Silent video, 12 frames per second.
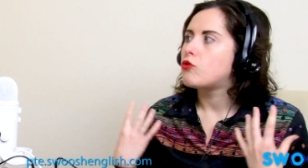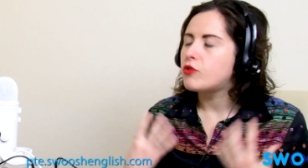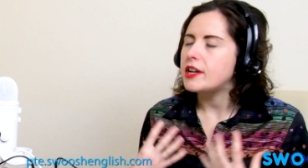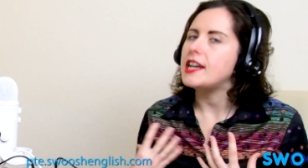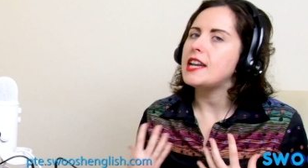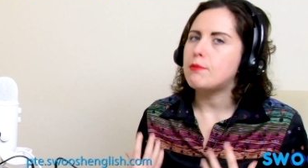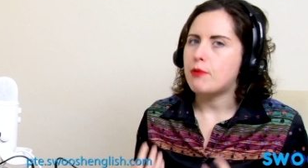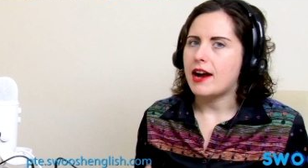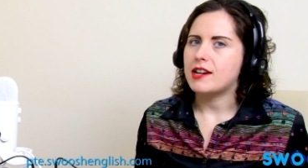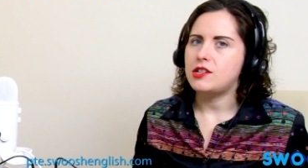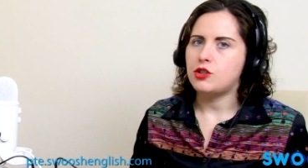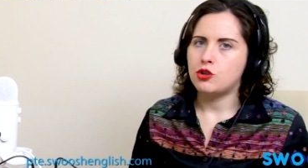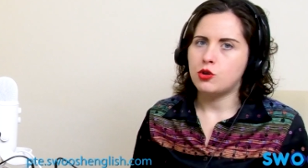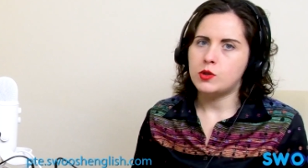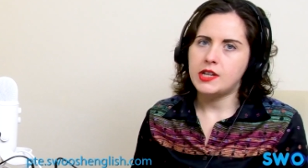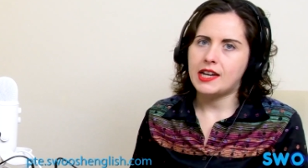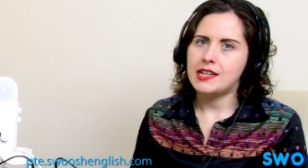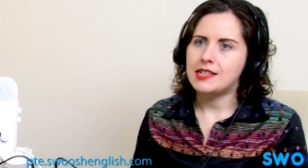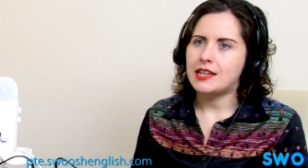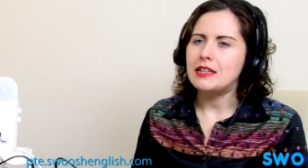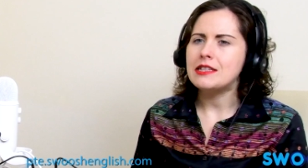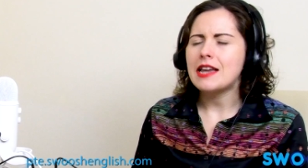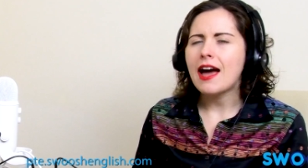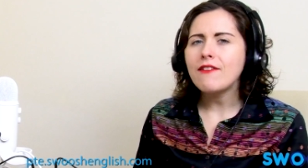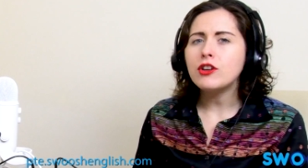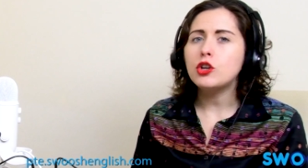really practice your note-taking skills and have a